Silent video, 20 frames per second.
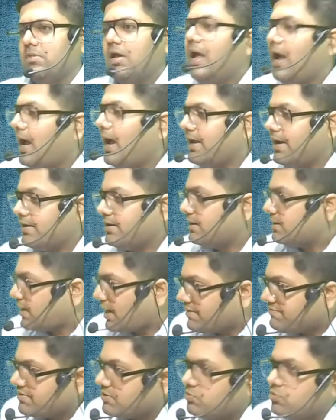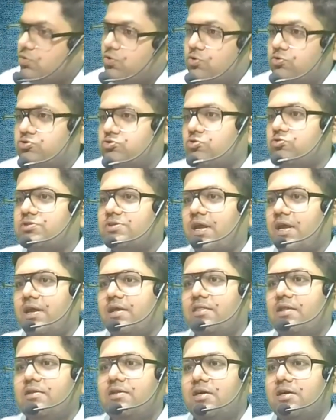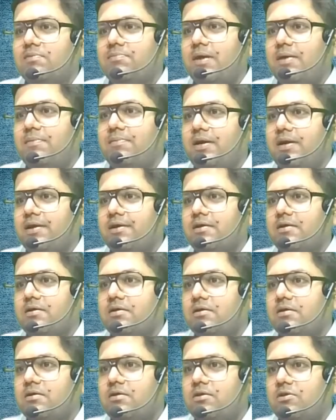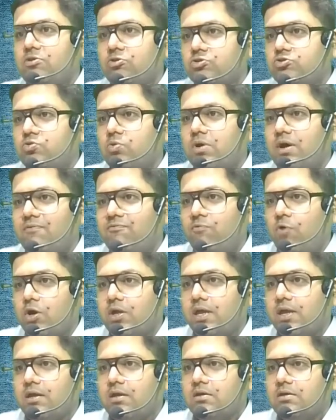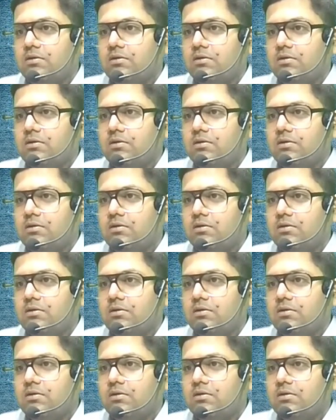I had a driver who used to stay in a nearby building. He used to come walking.